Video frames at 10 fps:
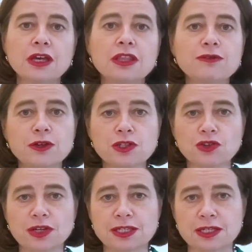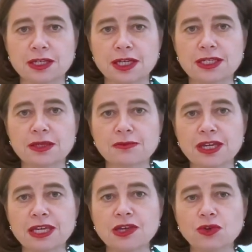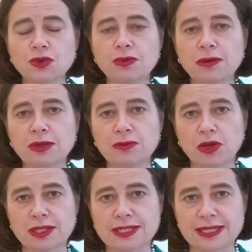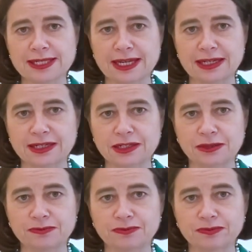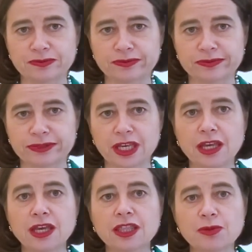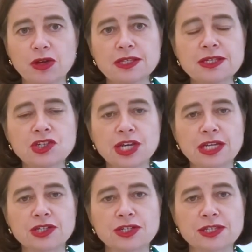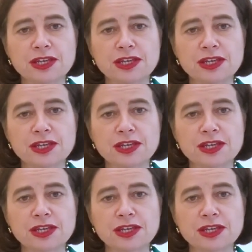The first reason is that making good public policy is hard. The policy challenges